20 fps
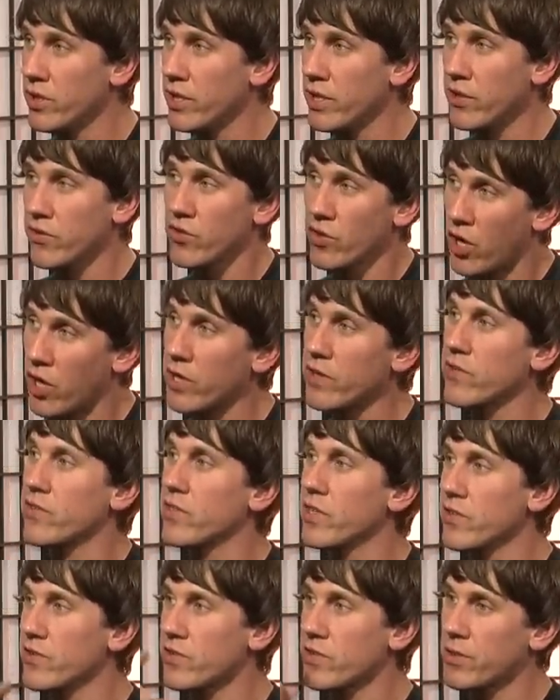And as long as
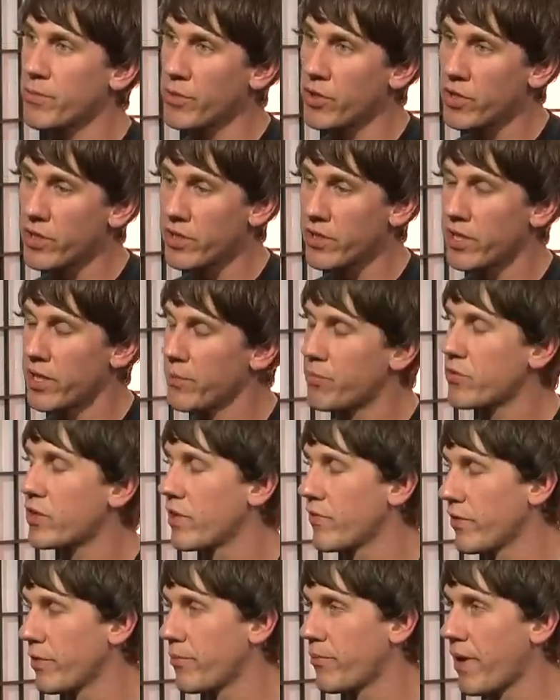this community keeps
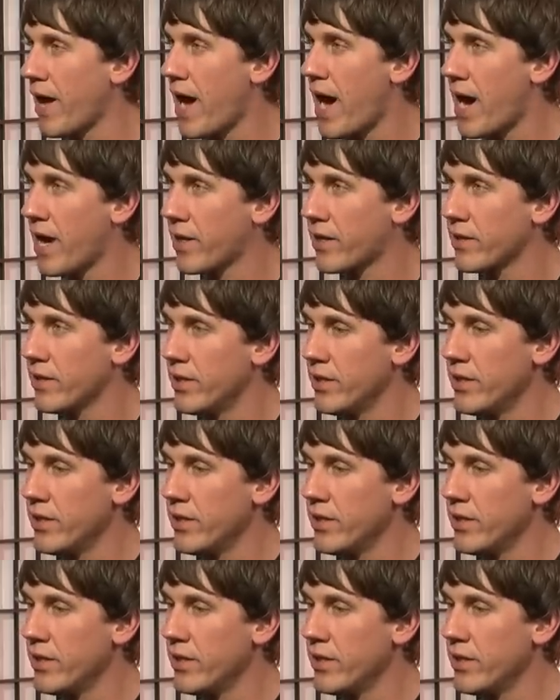giving back